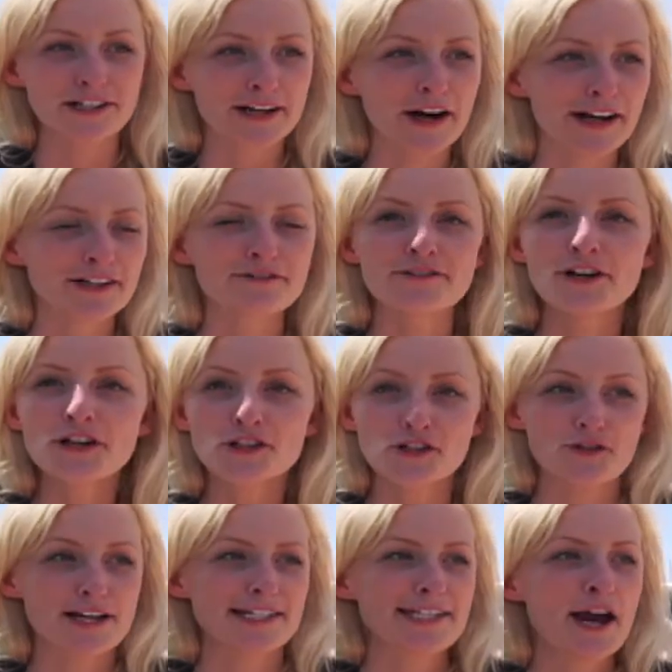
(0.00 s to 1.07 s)
kind of
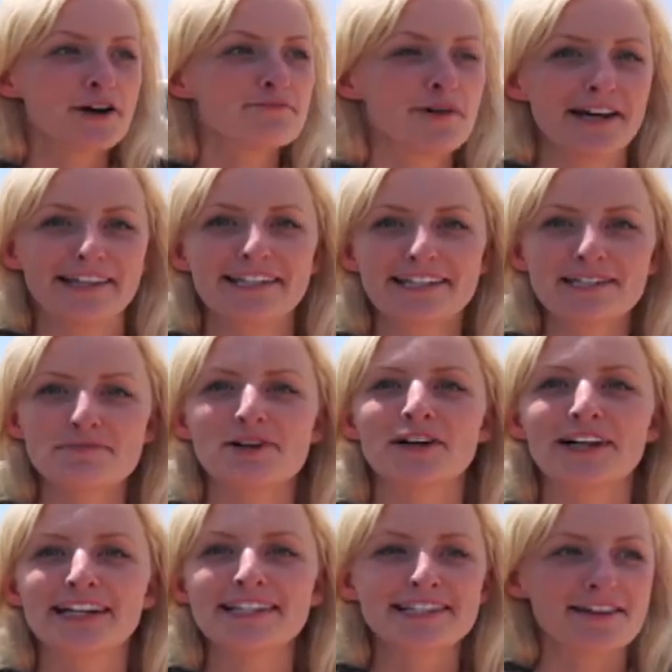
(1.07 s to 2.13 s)
stressed out by the
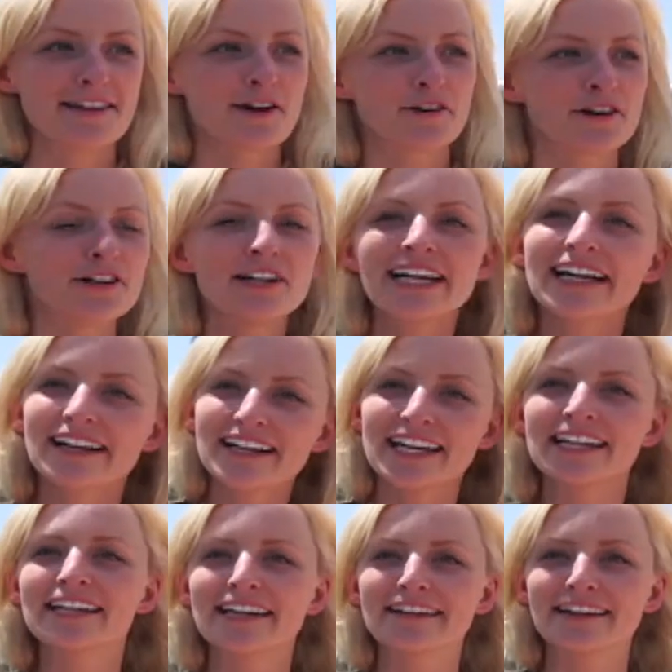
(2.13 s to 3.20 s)
experience and they were
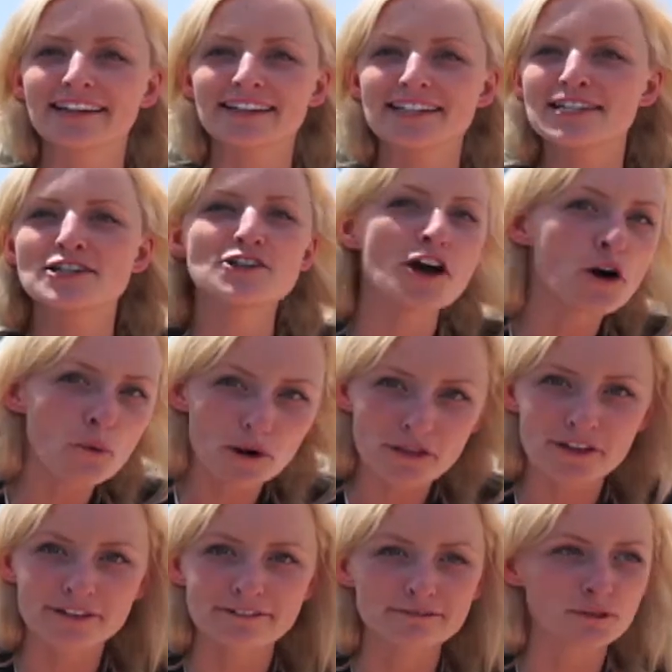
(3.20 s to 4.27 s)
giddy, like they didn't know what
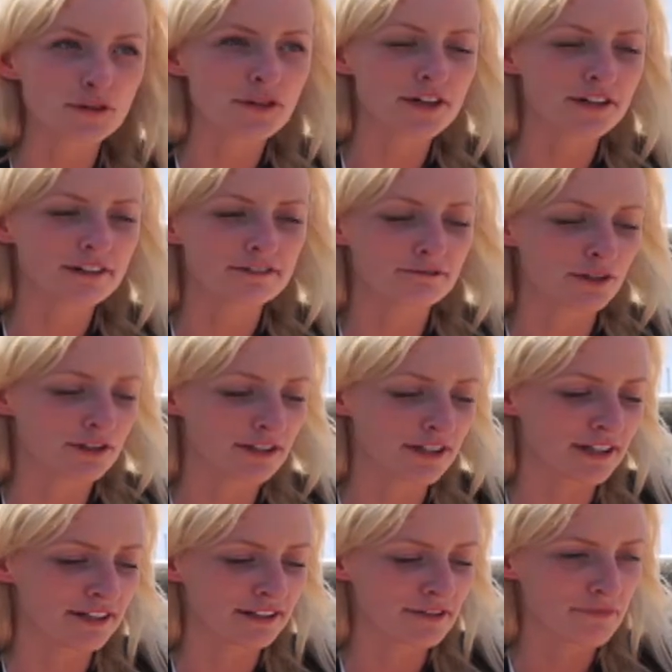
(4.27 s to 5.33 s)
the what the what
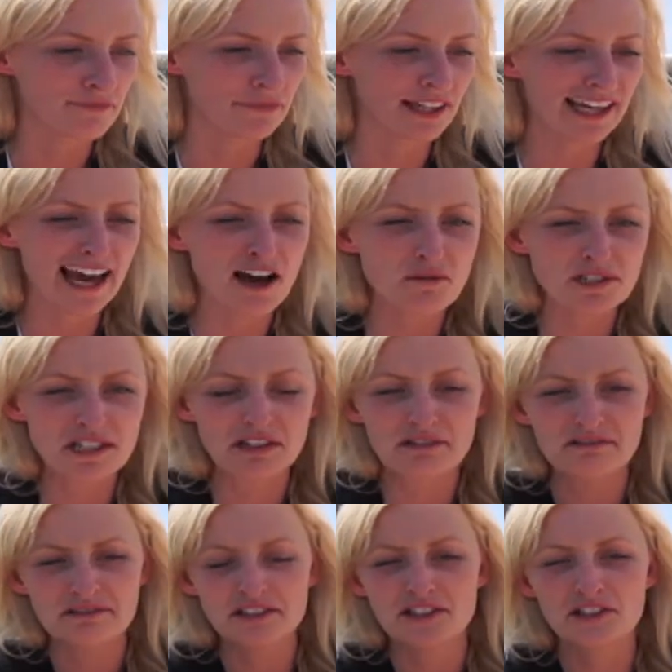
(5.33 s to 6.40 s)
the the cat was going
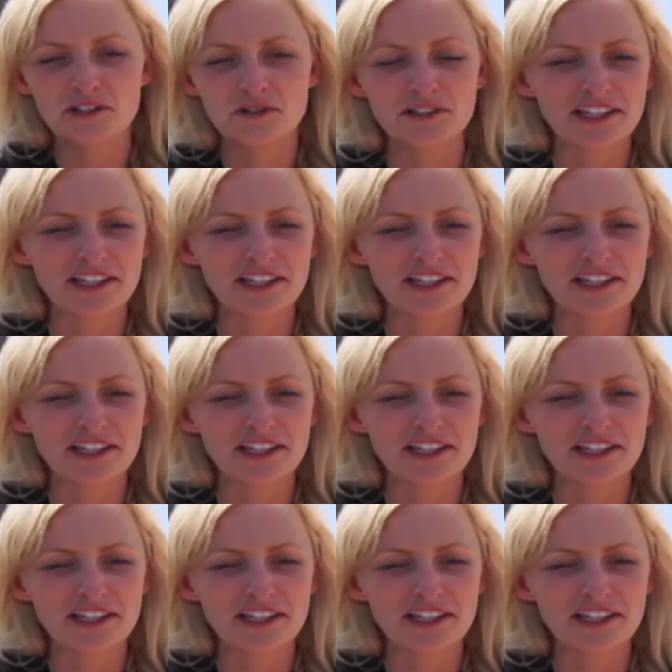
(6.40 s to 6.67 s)
to do.